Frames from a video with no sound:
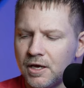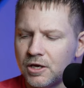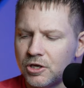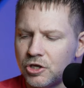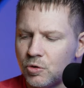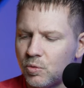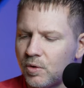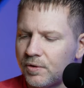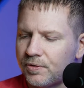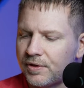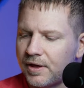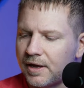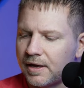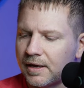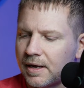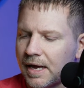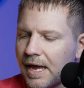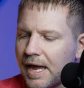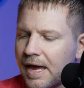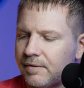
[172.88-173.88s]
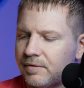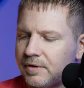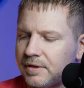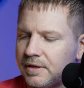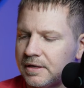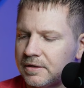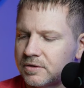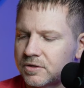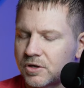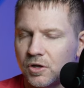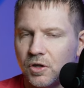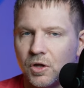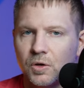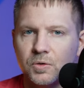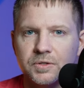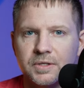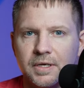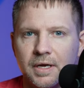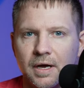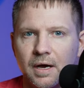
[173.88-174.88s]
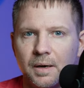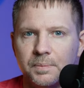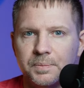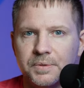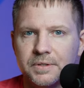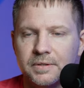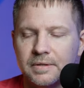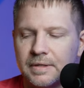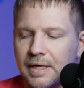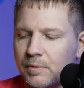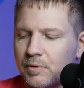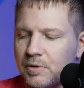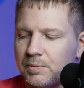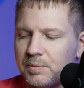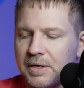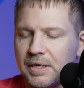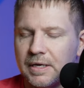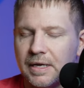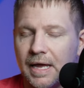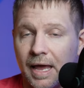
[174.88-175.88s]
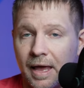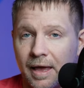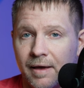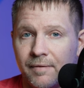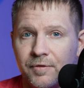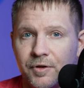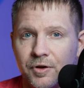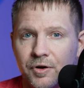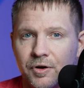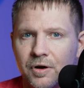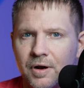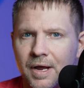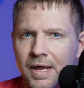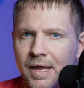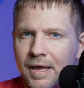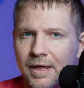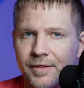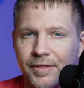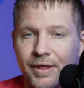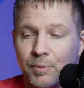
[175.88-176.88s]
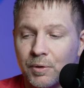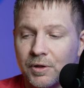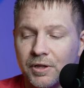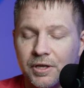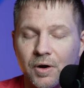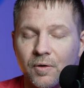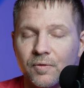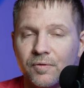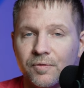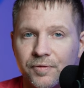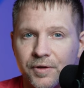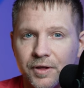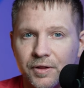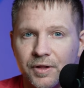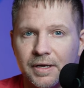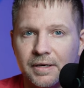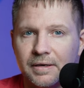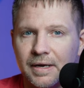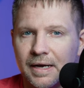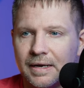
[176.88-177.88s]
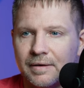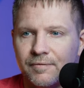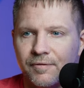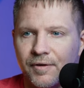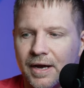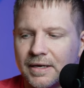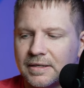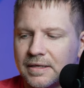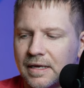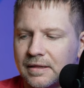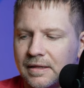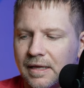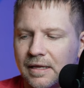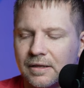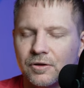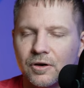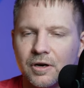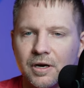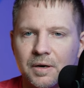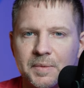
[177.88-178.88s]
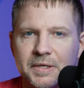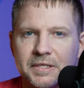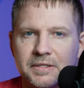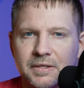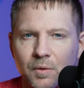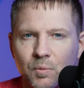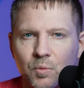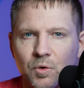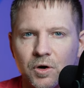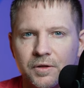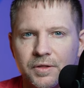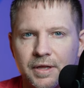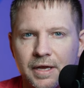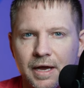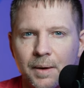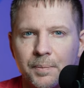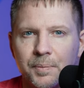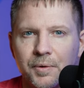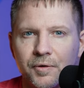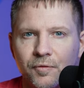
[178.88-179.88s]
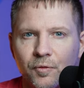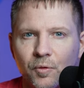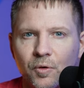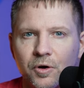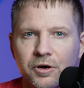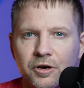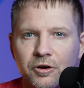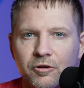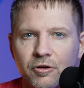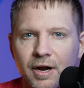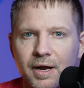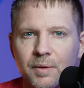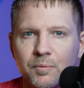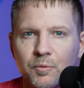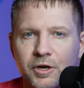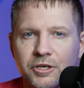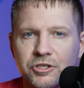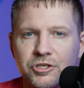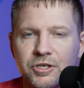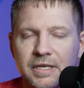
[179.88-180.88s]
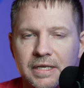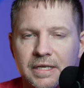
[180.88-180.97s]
You would think having these closed cups, they would be heavier. They really don't feel it. In fact, I think they're going to be somewhere in the upper 400 gram region